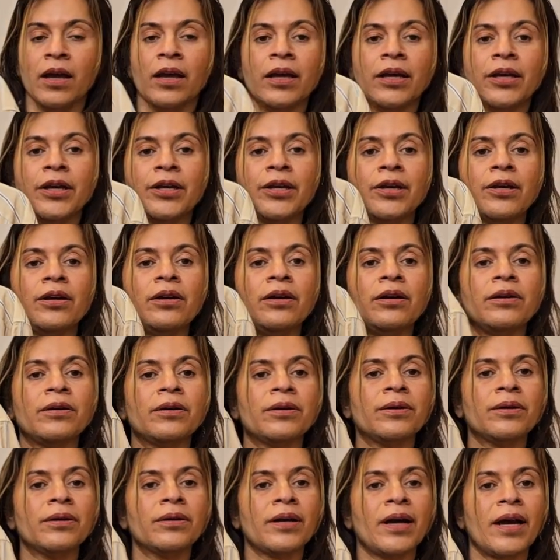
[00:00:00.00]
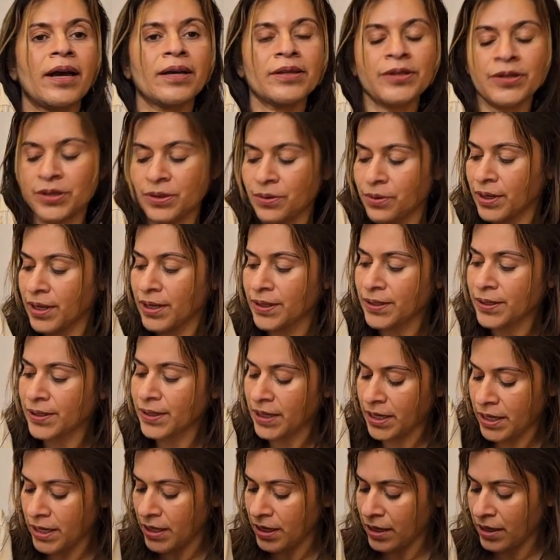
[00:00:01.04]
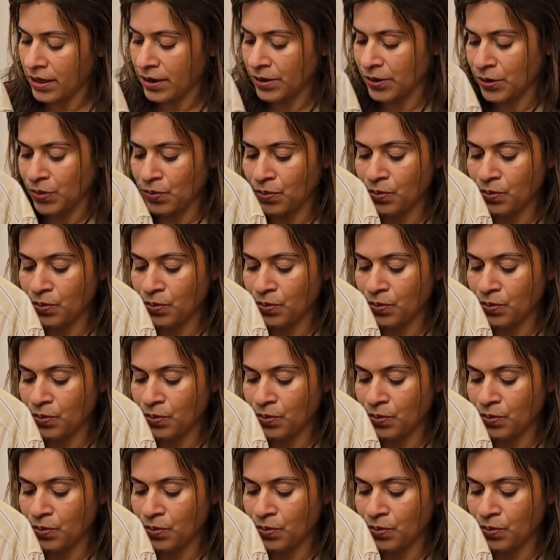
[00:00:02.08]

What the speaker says: Here, as you can see, it's